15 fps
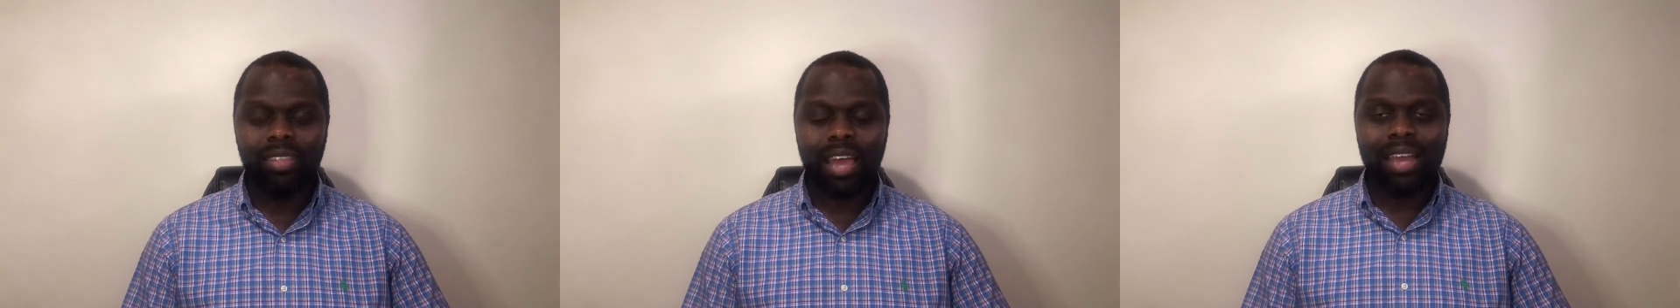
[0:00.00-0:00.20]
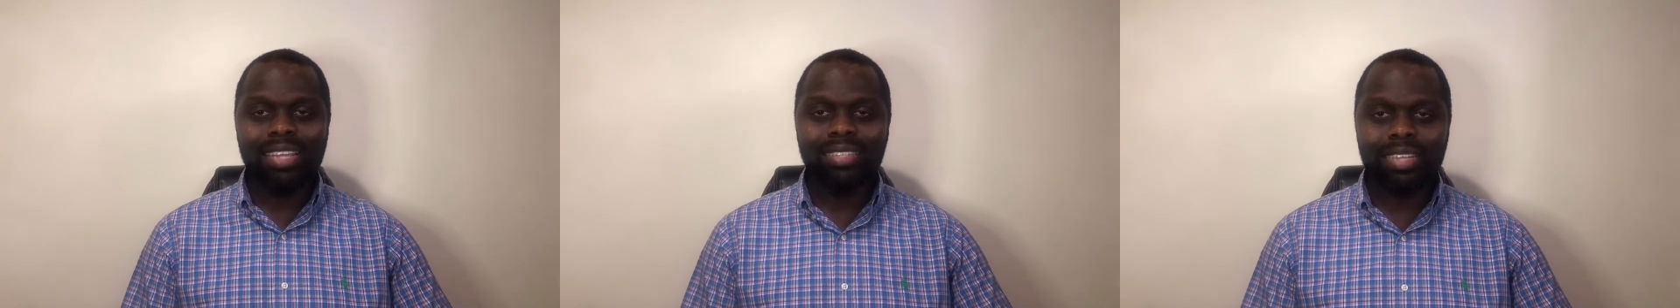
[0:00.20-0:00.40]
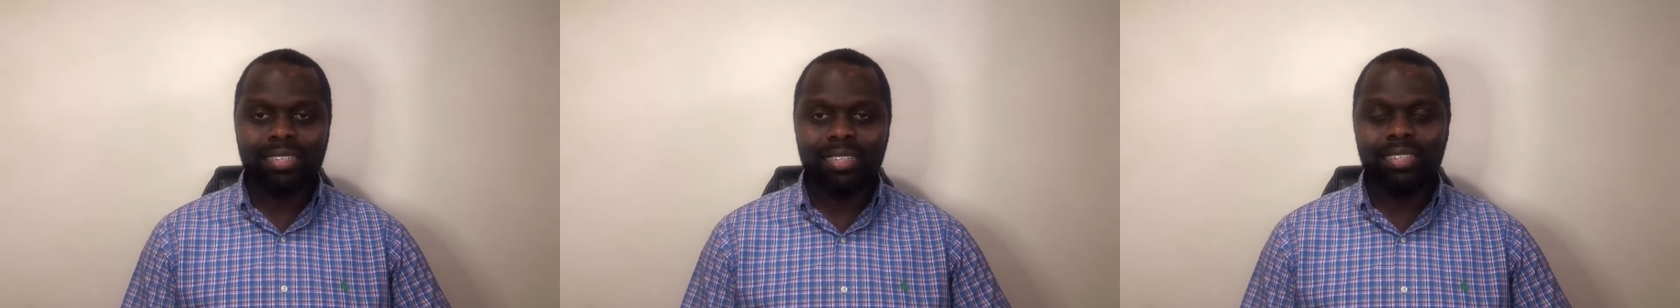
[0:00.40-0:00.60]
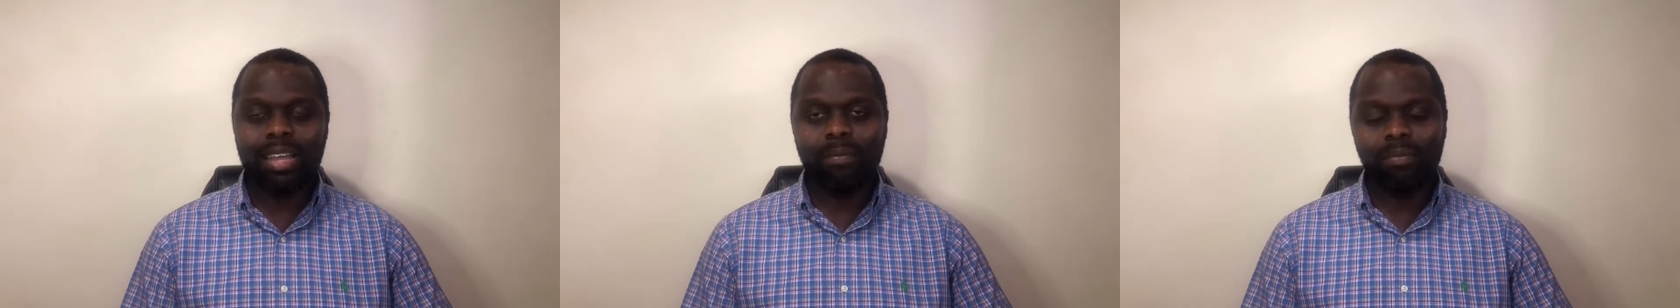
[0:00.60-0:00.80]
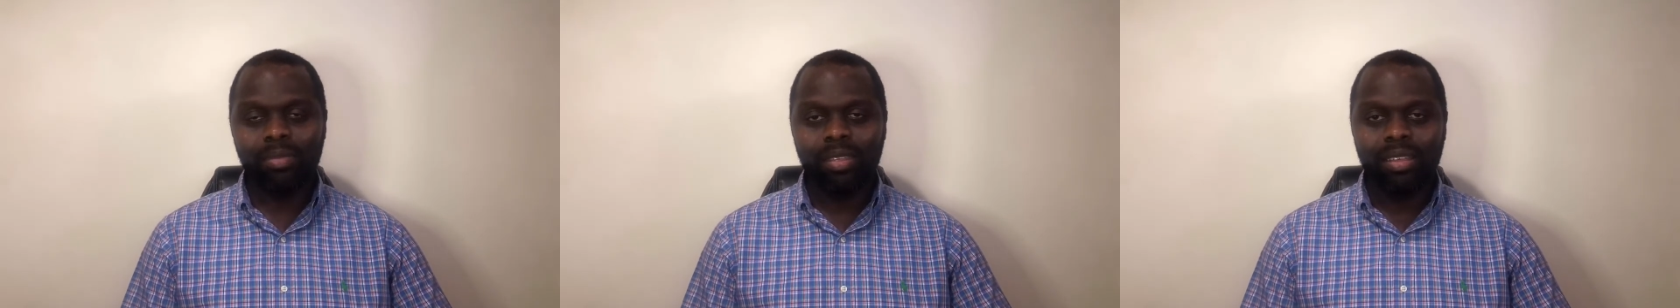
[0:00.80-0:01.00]
And he said to
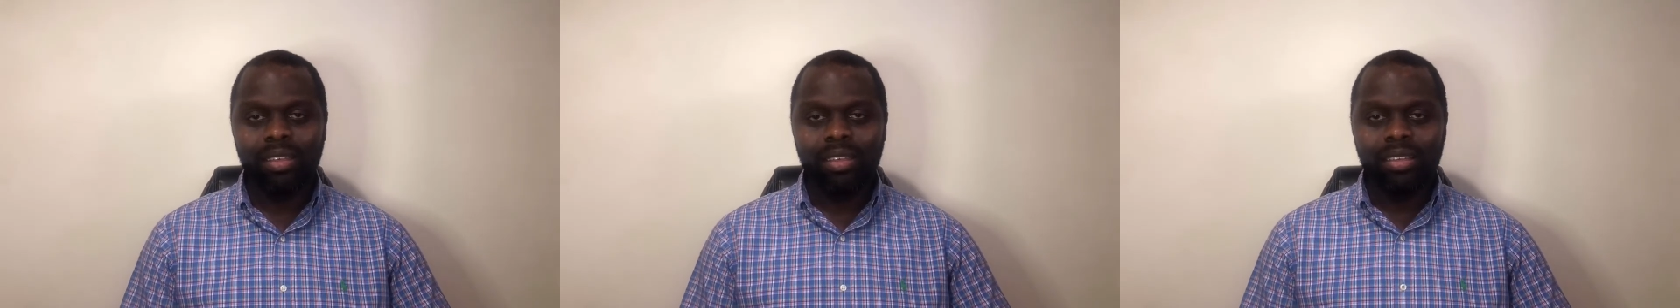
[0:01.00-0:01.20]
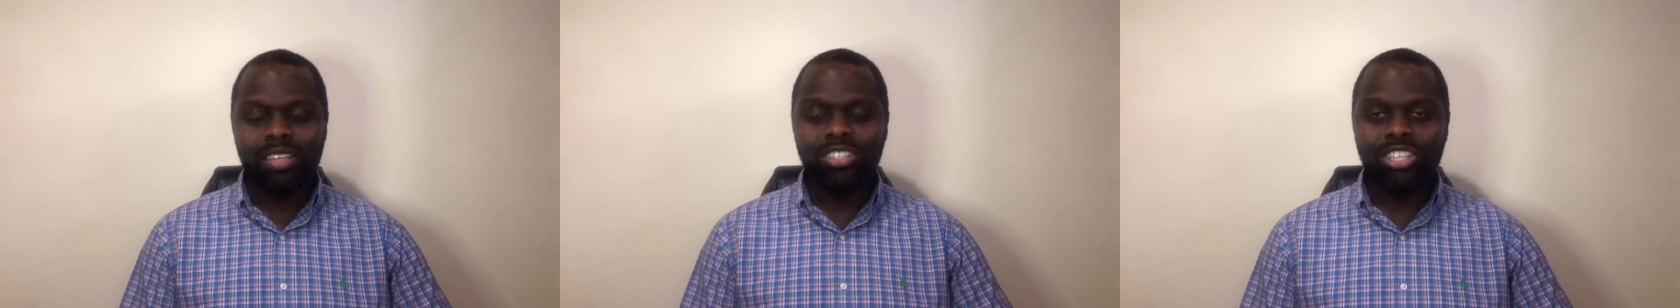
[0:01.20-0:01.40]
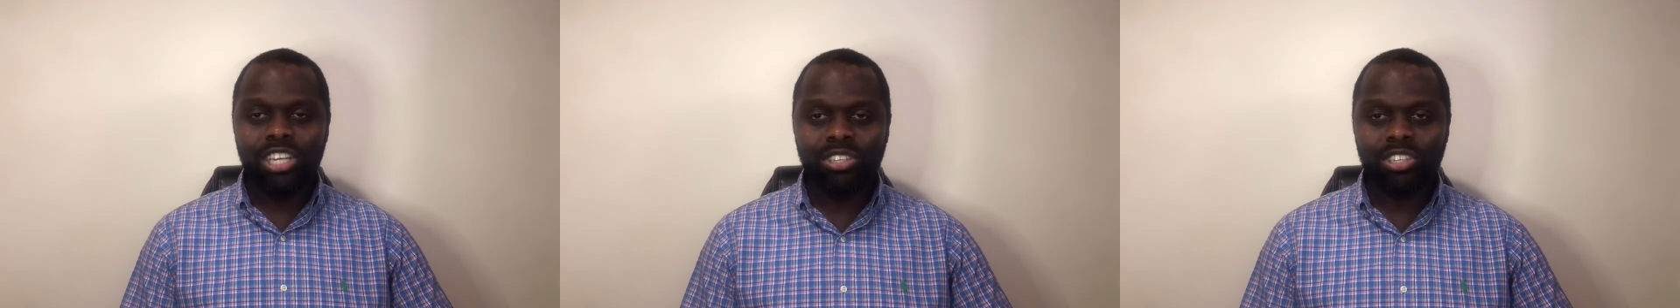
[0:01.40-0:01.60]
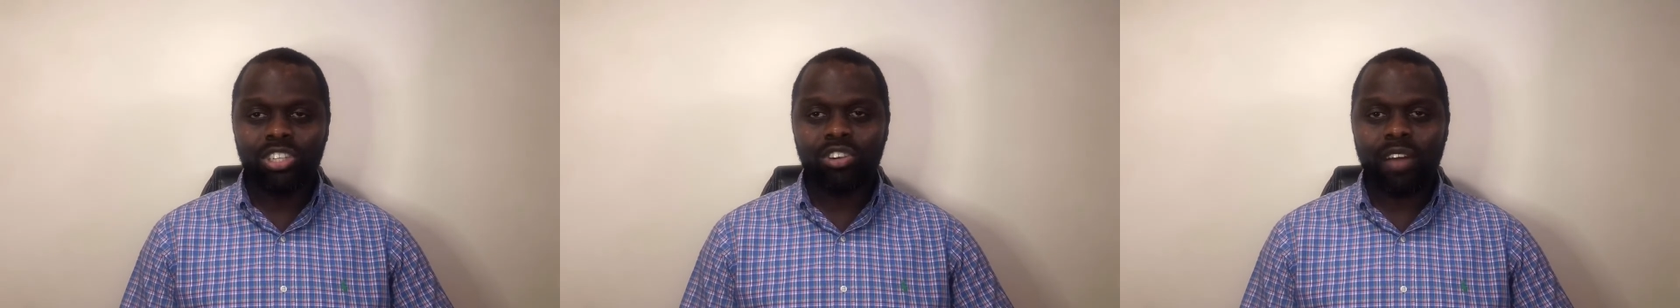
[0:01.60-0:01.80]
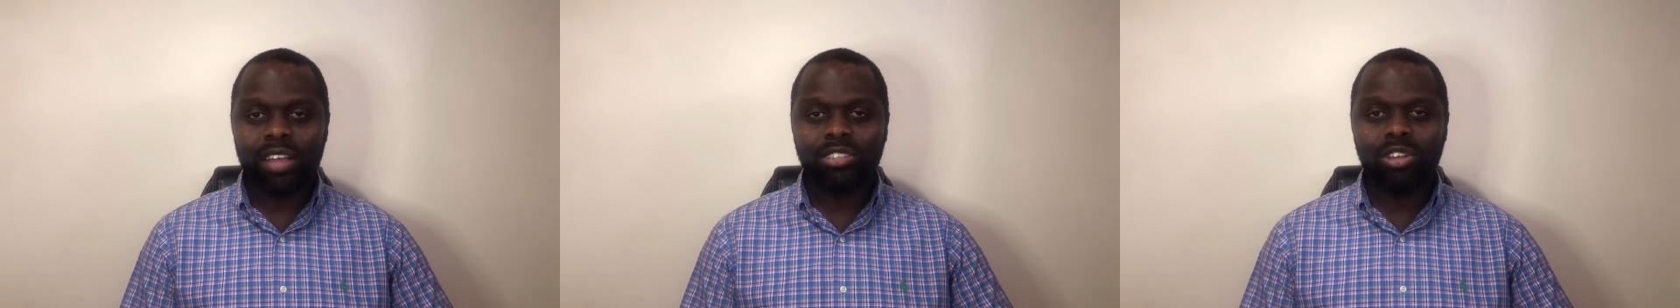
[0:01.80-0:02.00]
them, the Jesus
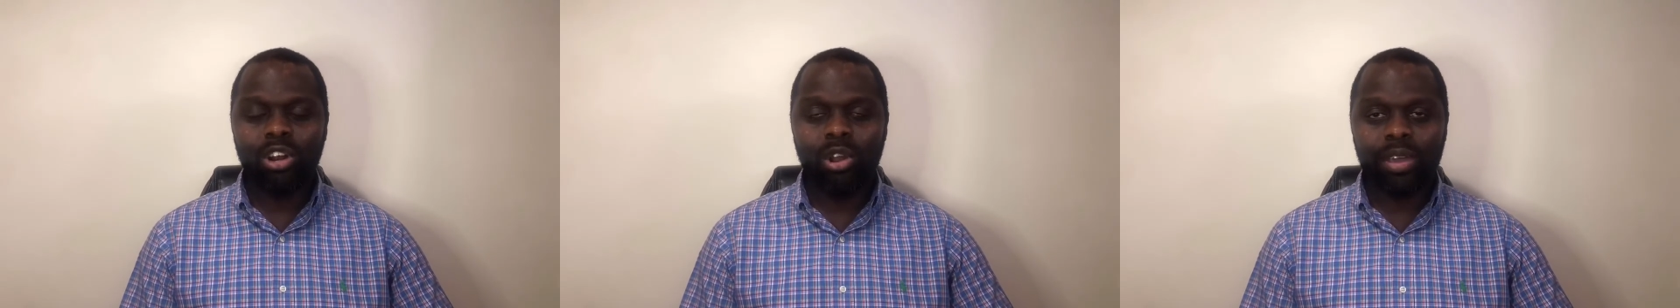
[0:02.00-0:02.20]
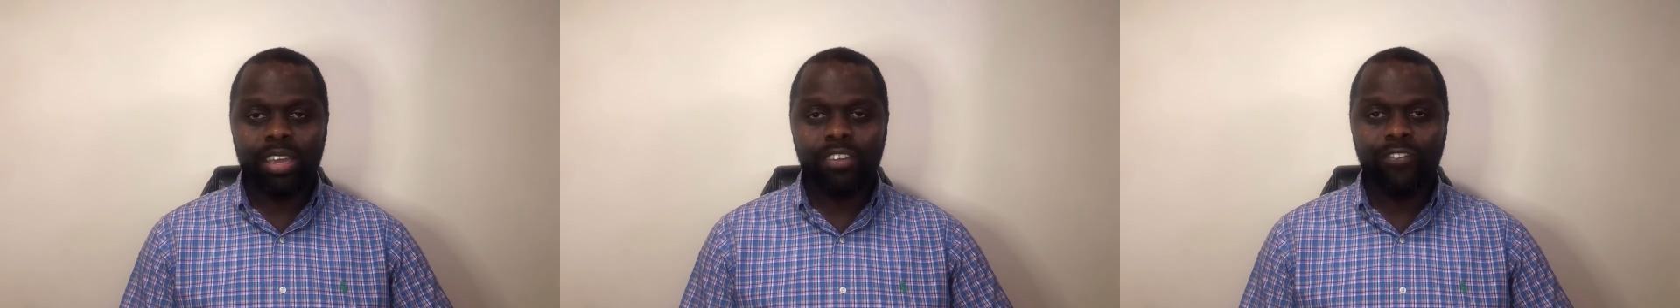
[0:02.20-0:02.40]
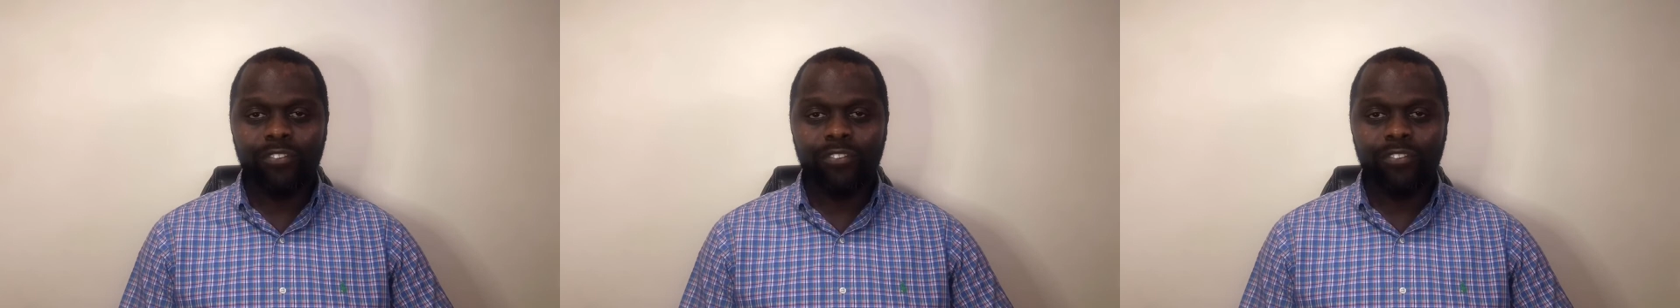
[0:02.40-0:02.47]
Christ you're looking